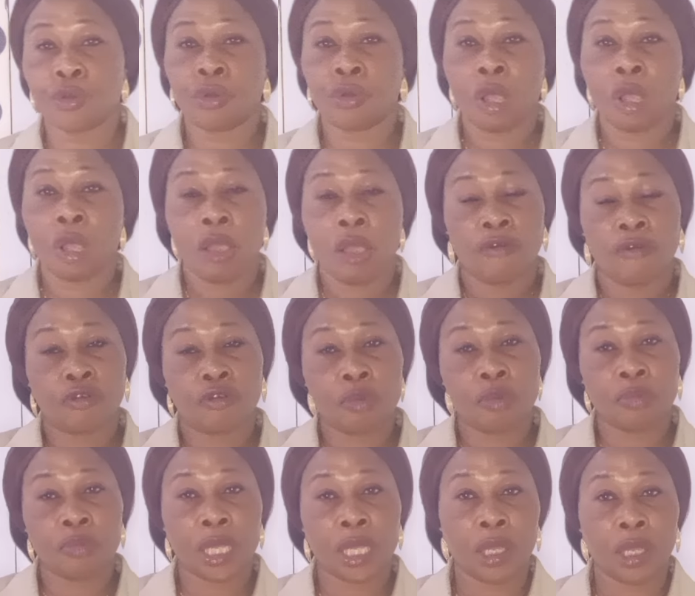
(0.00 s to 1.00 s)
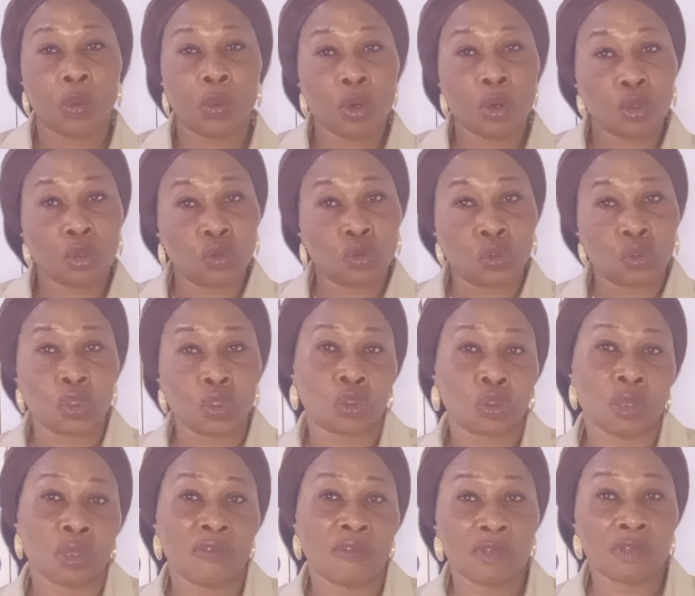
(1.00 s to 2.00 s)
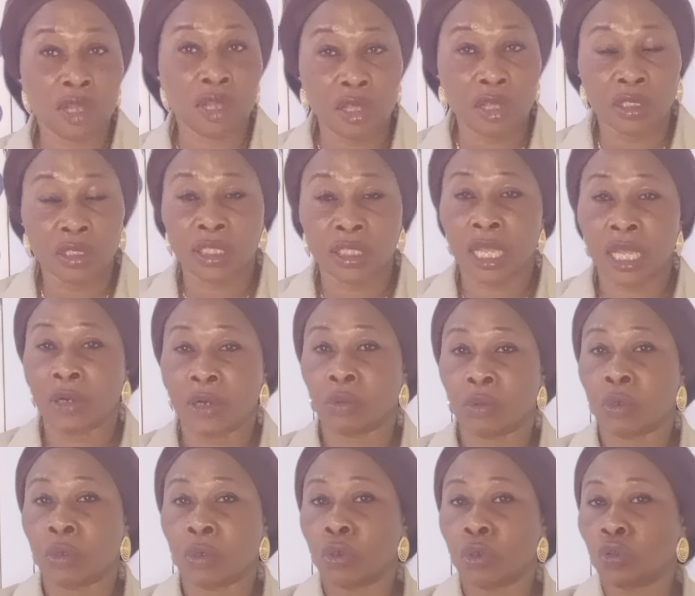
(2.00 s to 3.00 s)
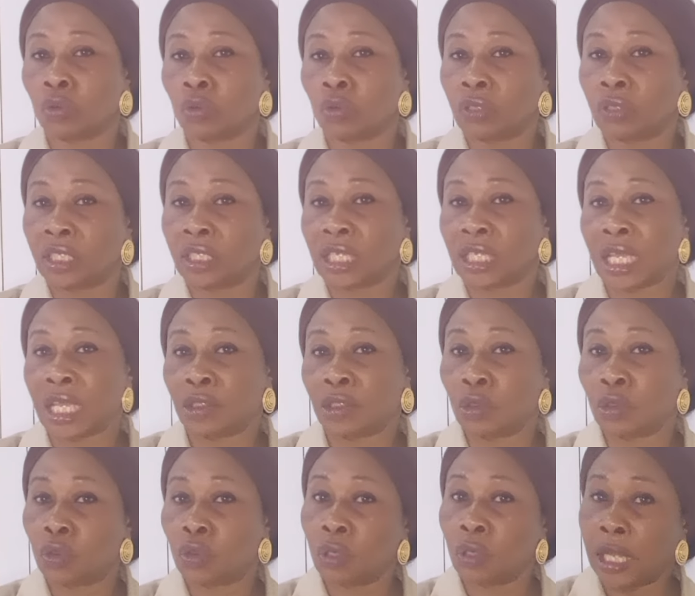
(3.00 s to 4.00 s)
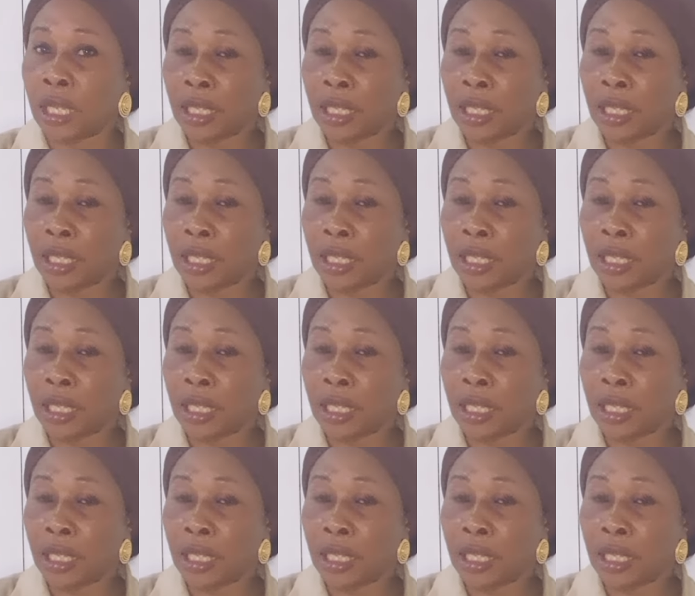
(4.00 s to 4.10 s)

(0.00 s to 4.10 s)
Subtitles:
from one or two things you have learned and one or two things he has also learned.